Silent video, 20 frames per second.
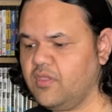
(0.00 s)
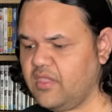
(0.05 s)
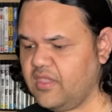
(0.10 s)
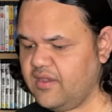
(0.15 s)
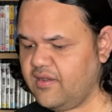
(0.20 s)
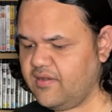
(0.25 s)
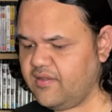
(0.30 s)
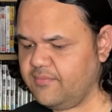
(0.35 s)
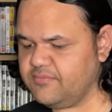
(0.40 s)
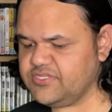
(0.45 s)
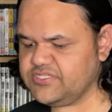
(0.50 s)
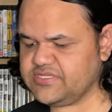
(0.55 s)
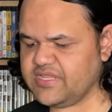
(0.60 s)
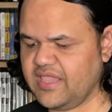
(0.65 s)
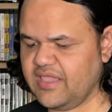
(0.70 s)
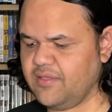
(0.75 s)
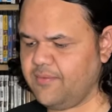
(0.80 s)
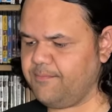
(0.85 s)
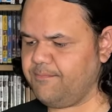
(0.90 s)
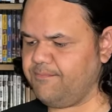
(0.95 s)
And I'm just
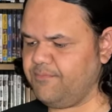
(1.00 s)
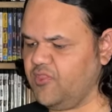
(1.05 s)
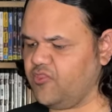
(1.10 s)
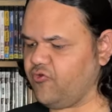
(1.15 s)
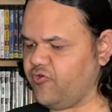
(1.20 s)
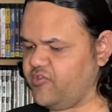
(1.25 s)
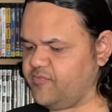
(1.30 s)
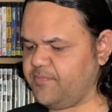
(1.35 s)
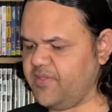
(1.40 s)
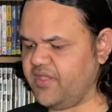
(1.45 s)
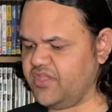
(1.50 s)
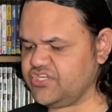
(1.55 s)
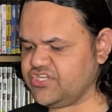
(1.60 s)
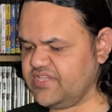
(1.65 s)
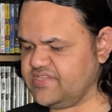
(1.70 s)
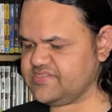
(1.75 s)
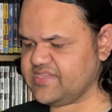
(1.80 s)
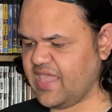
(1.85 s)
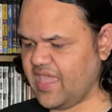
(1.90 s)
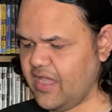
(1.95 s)
saying Notorious B I
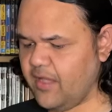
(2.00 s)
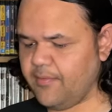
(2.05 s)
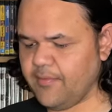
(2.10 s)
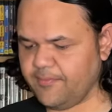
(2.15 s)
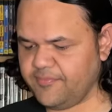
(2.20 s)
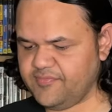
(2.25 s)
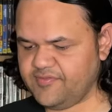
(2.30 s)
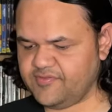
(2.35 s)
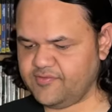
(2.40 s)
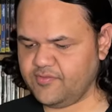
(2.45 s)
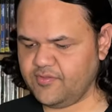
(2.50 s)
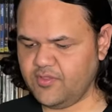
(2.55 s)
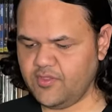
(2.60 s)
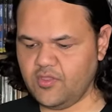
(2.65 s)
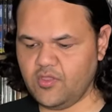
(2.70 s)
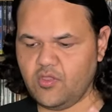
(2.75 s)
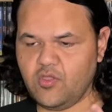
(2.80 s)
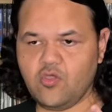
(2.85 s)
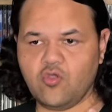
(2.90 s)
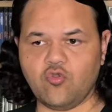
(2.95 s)
G's albums
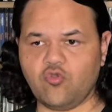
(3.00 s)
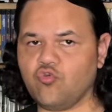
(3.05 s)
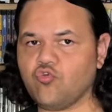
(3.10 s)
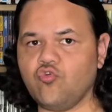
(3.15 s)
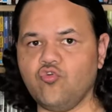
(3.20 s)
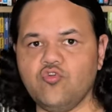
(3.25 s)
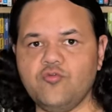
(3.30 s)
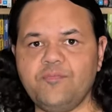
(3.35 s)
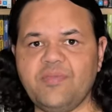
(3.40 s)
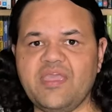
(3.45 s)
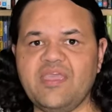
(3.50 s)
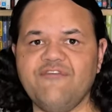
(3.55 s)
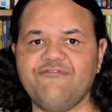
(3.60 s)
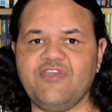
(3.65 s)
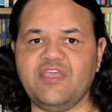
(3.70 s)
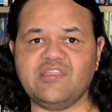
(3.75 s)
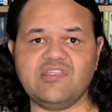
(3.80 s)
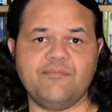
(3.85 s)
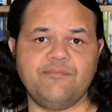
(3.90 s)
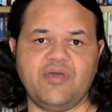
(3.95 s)
could be
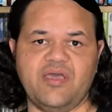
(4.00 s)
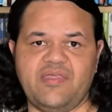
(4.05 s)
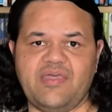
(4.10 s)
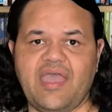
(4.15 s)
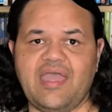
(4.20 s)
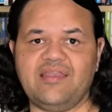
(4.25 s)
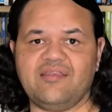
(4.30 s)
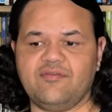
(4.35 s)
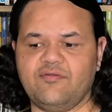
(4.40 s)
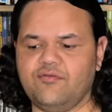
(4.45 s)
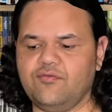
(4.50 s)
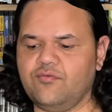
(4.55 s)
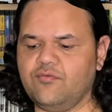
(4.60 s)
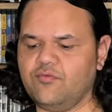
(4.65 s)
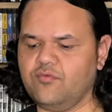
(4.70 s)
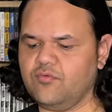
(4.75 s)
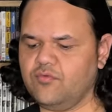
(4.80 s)
affected by that.